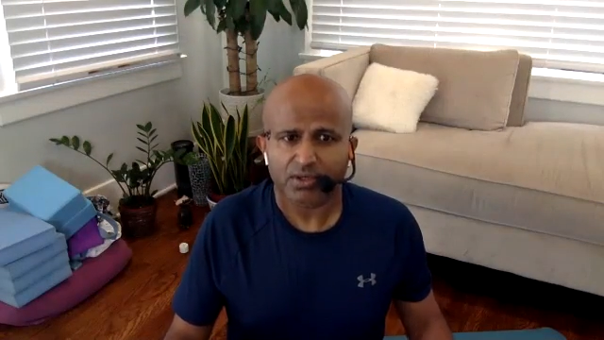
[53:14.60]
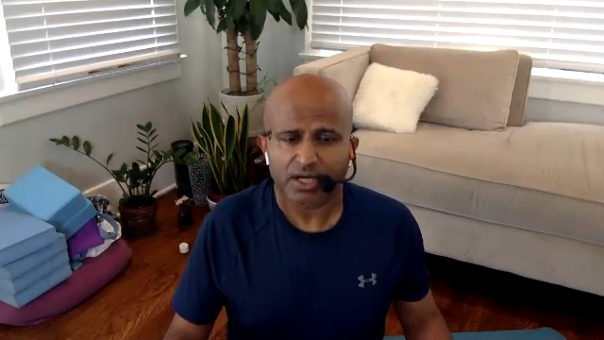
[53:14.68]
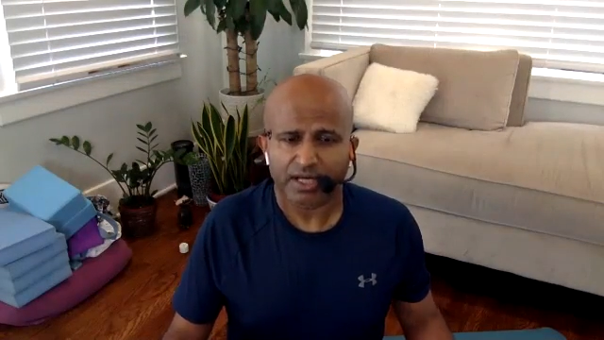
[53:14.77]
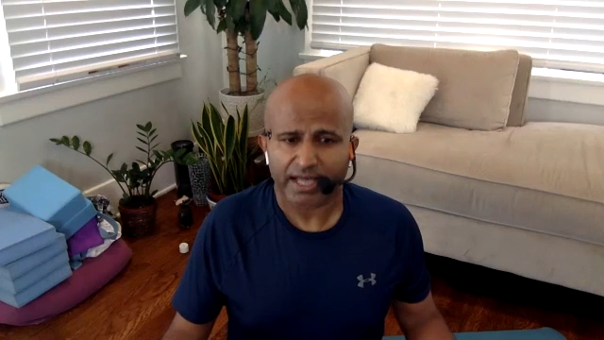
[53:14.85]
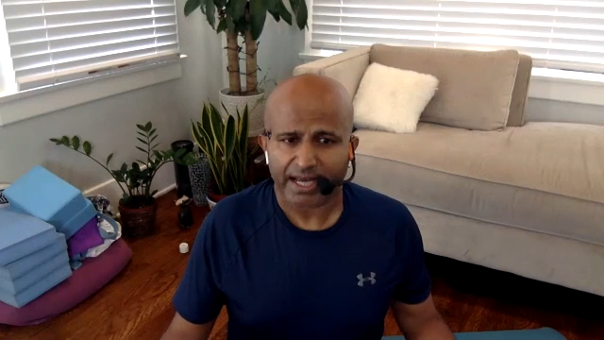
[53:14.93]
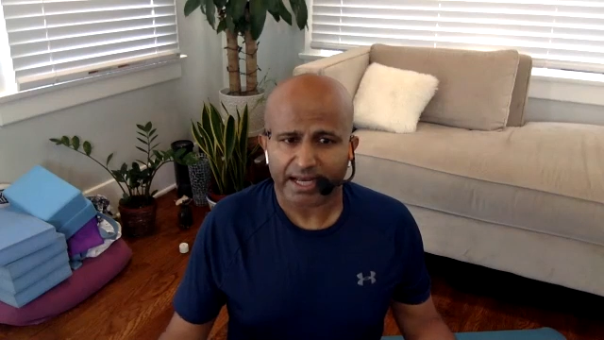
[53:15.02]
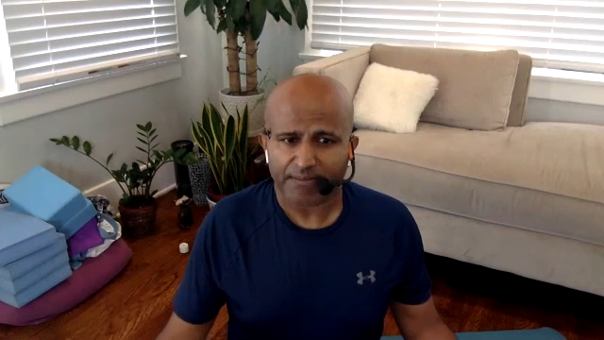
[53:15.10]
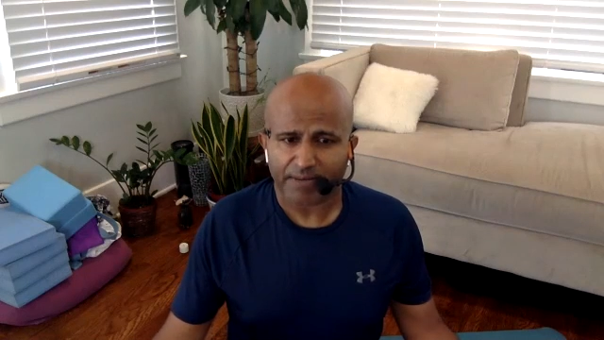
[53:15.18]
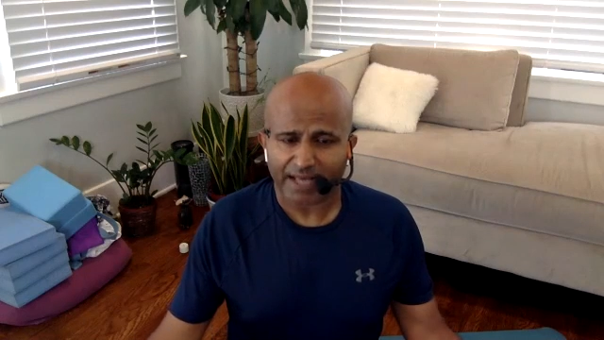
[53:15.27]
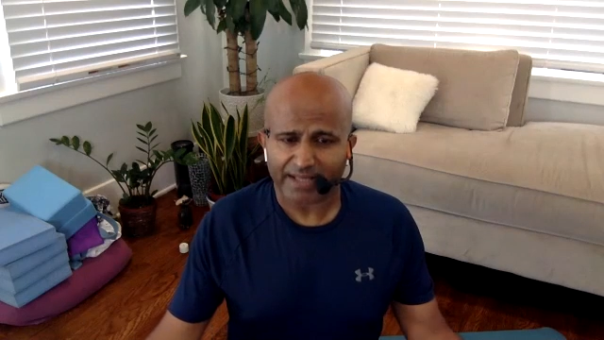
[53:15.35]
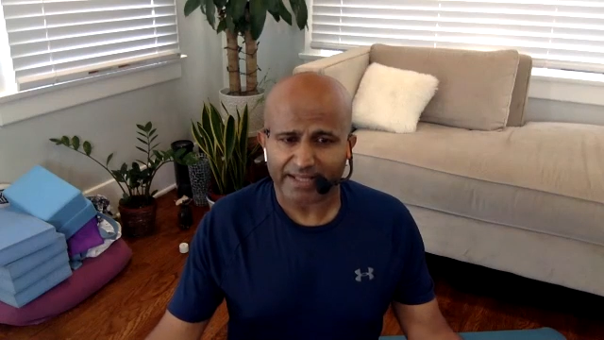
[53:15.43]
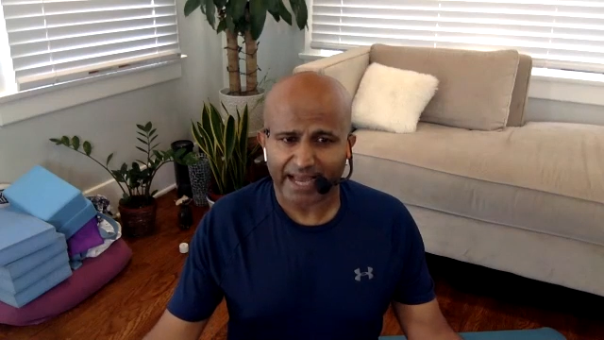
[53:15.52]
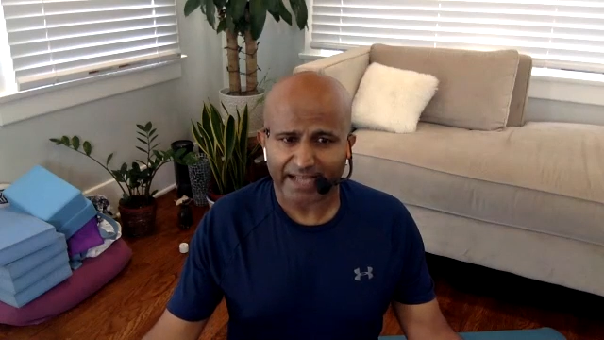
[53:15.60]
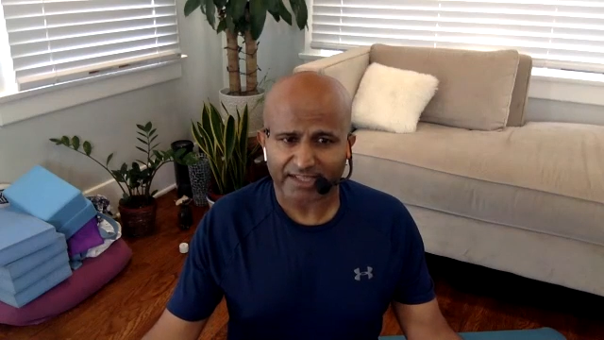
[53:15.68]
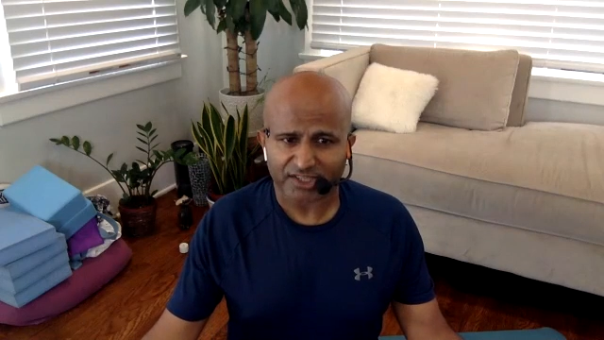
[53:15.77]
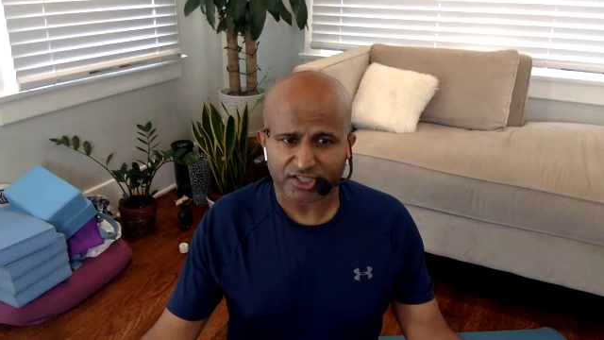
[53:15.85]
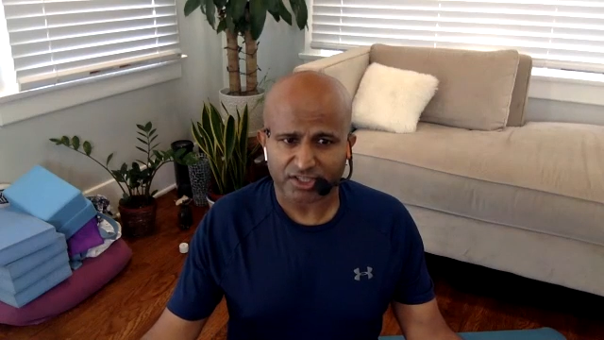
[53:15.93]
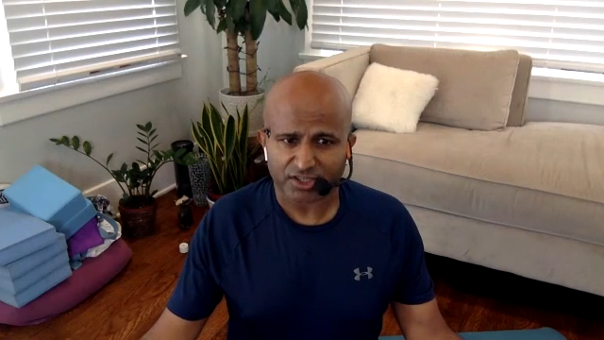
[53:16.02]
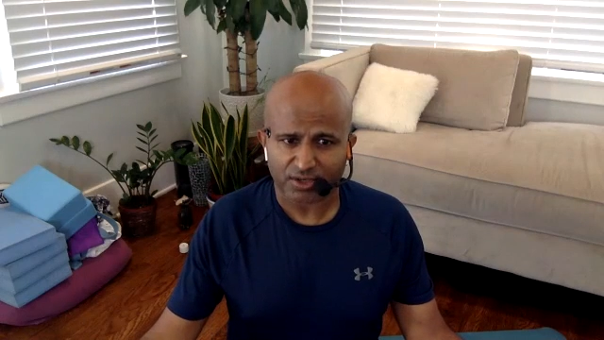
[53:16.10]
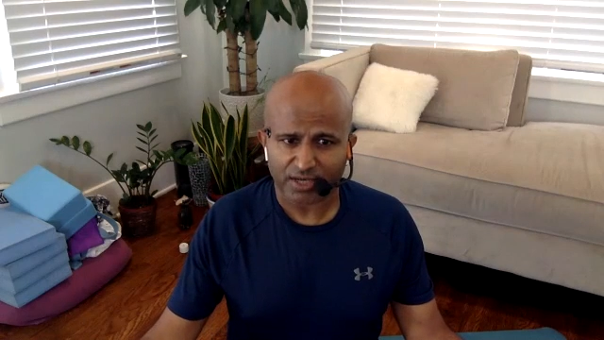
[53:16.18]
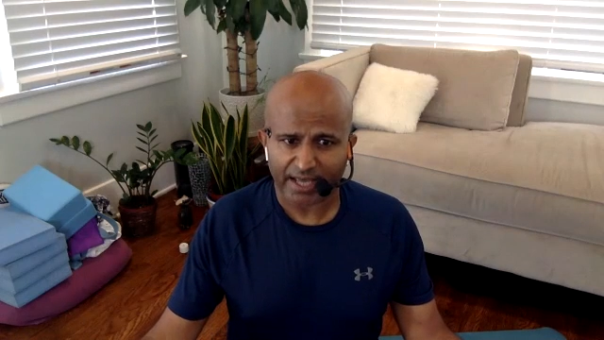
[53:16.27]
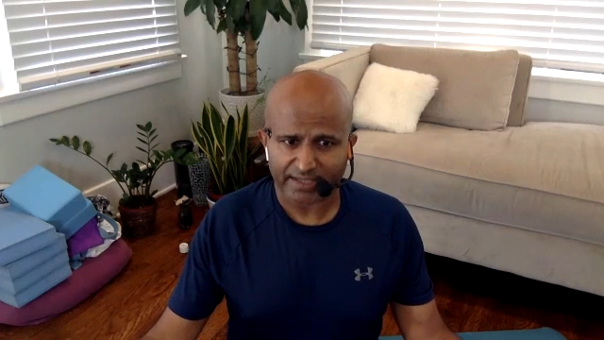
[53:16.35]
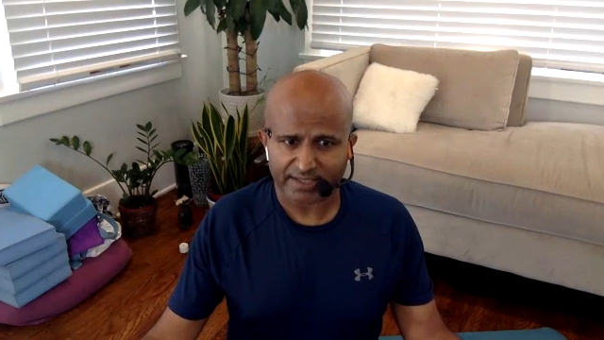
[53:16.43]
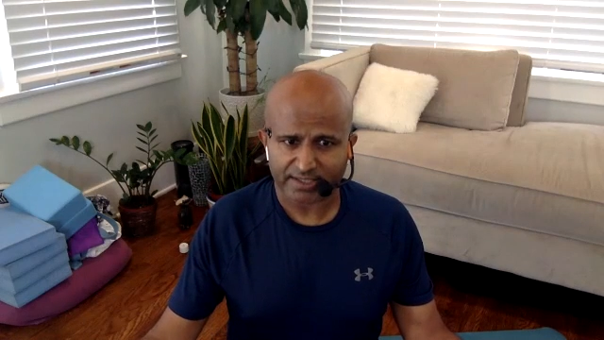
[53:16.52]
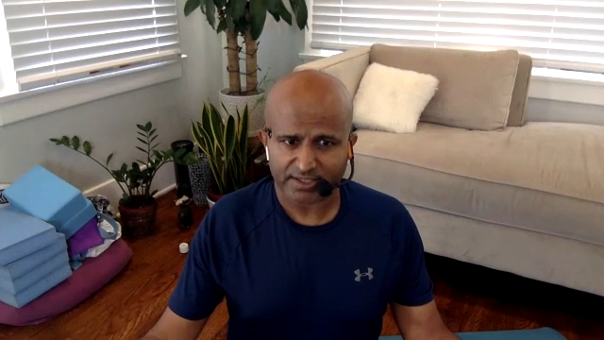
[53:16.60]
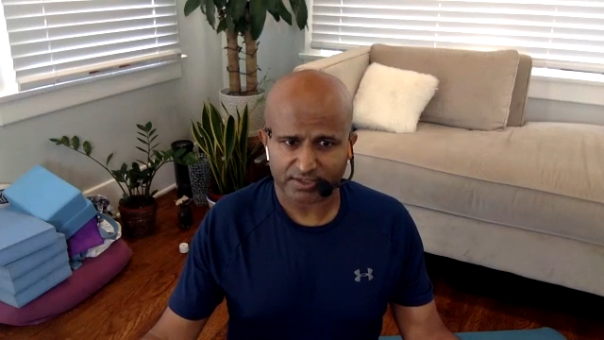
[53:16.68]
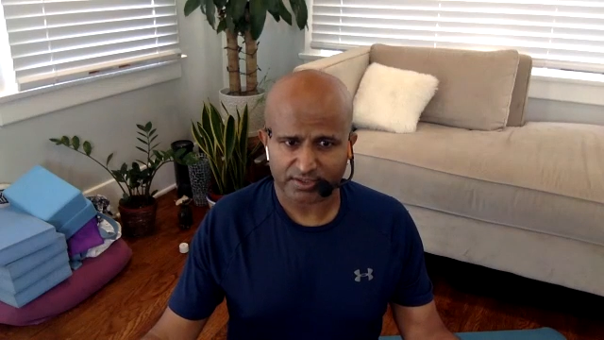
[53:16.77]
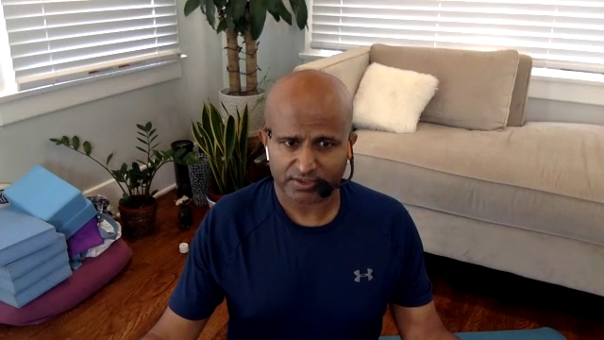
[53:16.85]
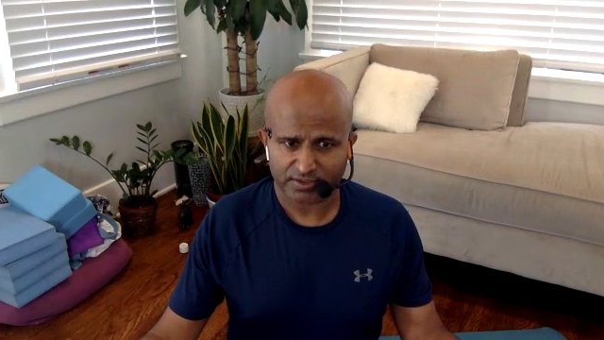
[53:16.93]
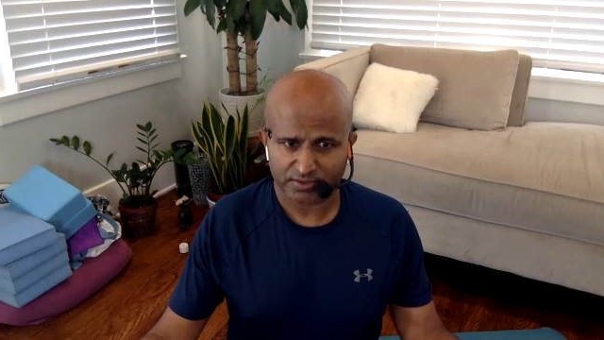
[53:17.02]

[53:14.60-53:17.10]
again, apply the actions in your legs.